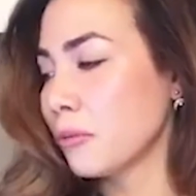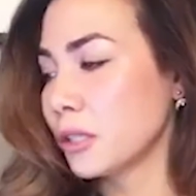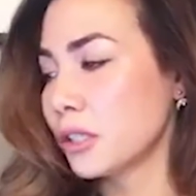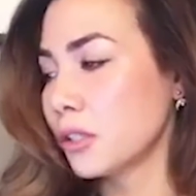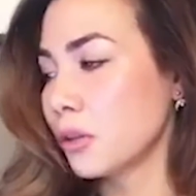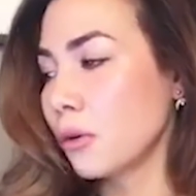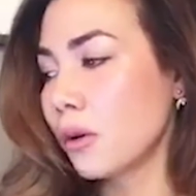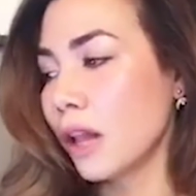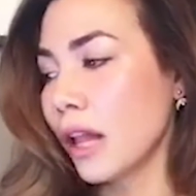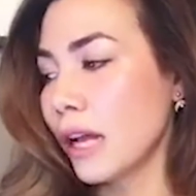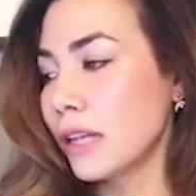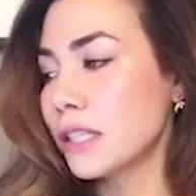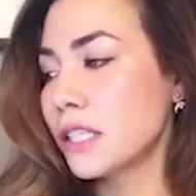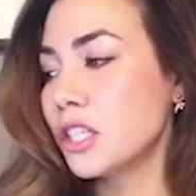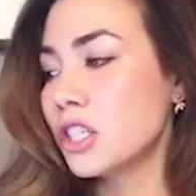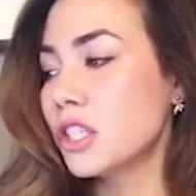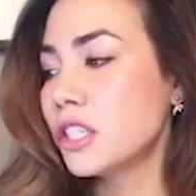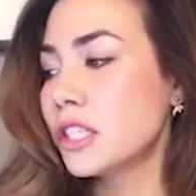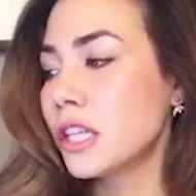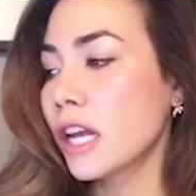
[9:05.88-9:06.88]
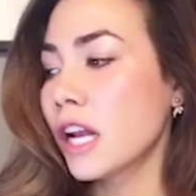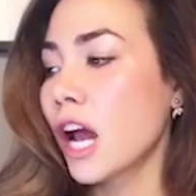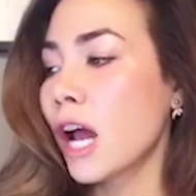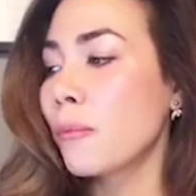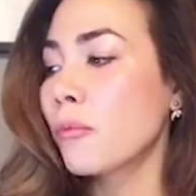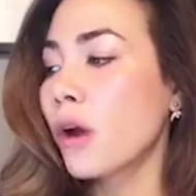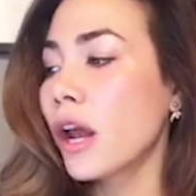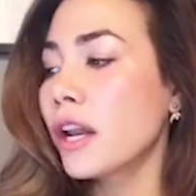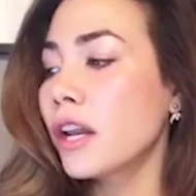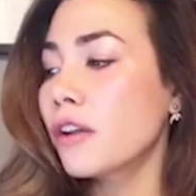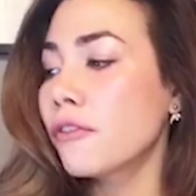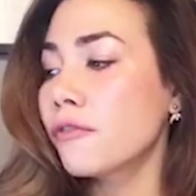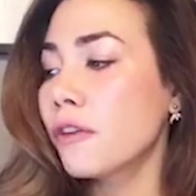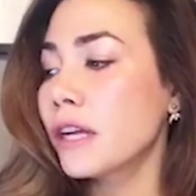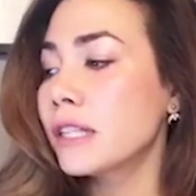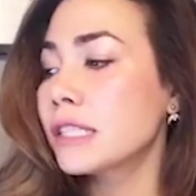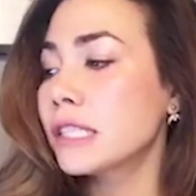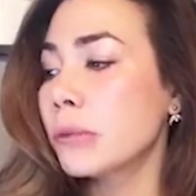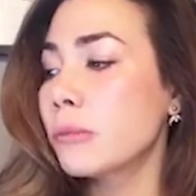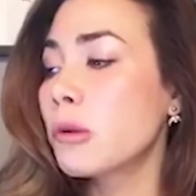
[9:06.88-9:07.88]
Becca was so classy. She said, I'm ready
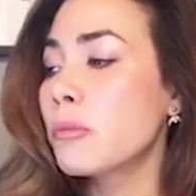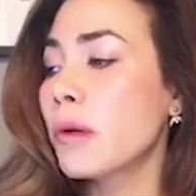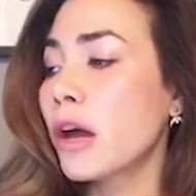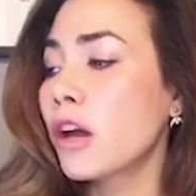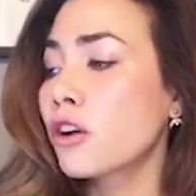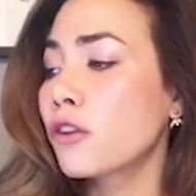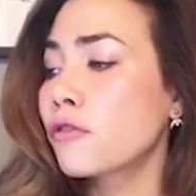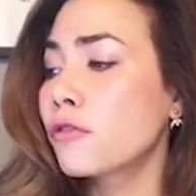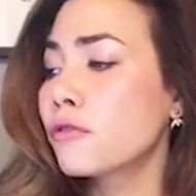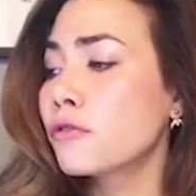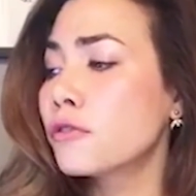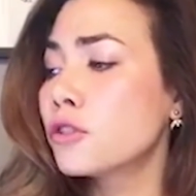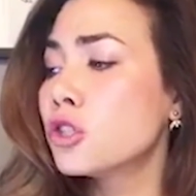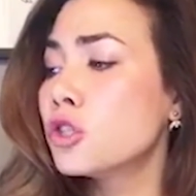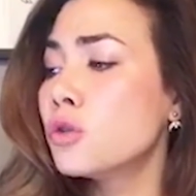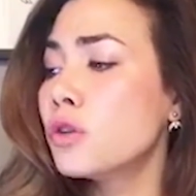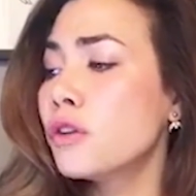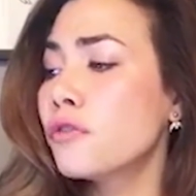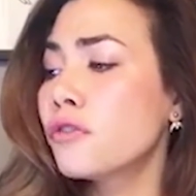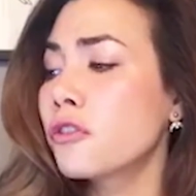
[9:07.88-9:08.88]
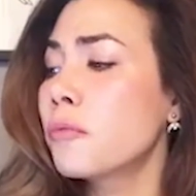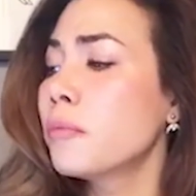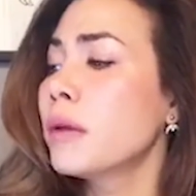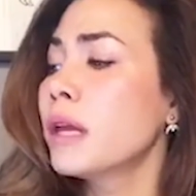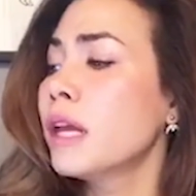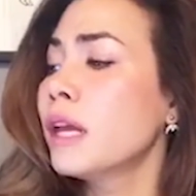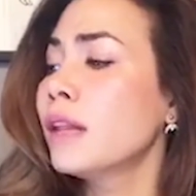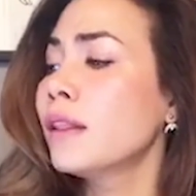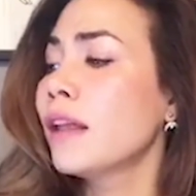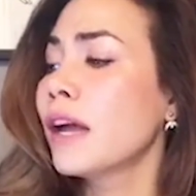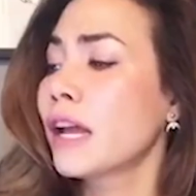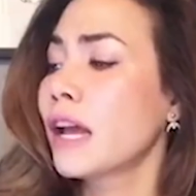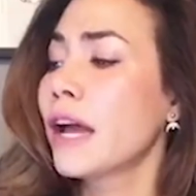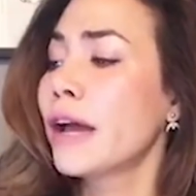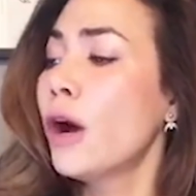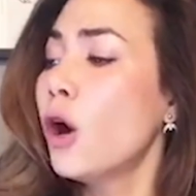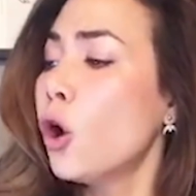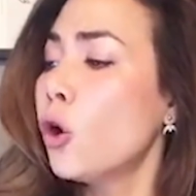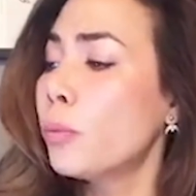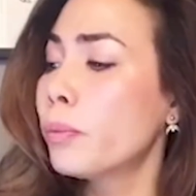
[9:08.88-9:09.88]
to find someone better suited for me,
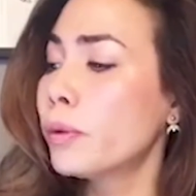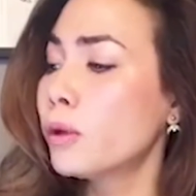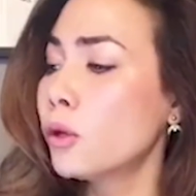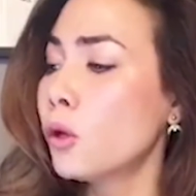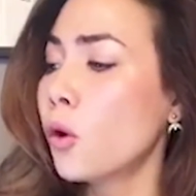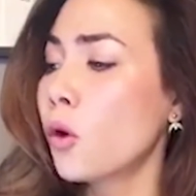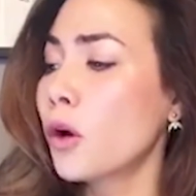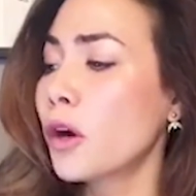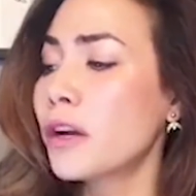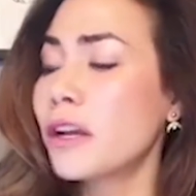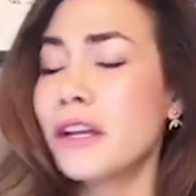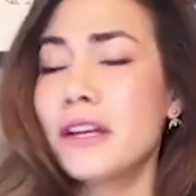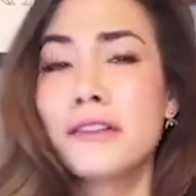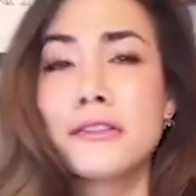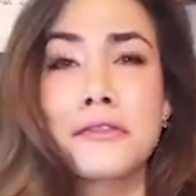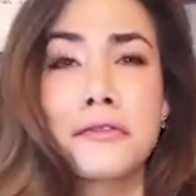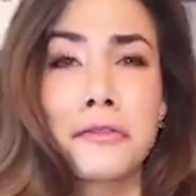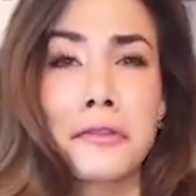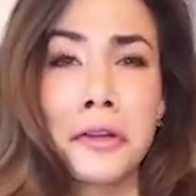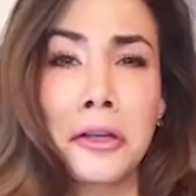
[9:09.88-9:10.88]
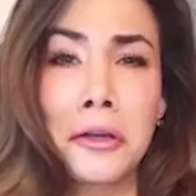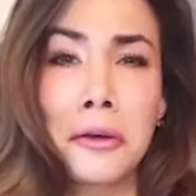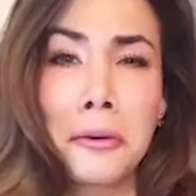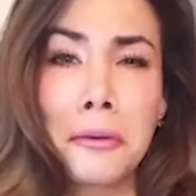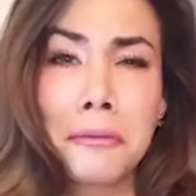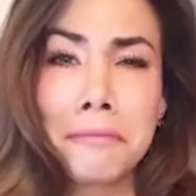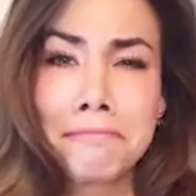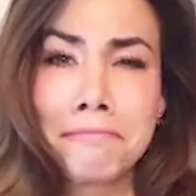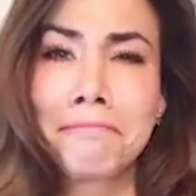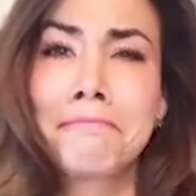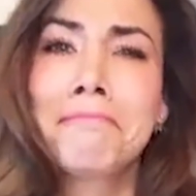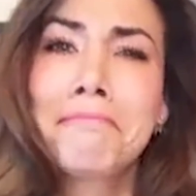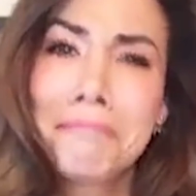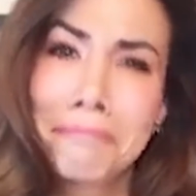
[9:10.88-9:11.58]
like I hope Lauren is for you.